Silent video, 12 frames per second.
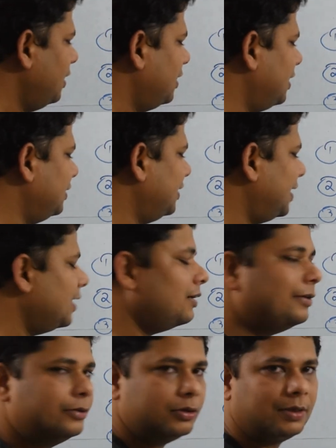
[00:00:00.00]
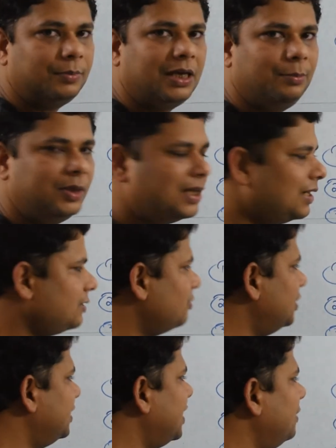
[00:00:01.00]
There are also some chemicals
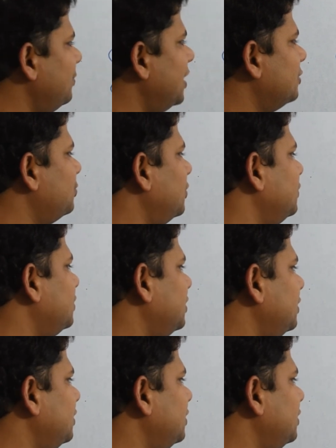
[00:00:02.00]
which can be exposed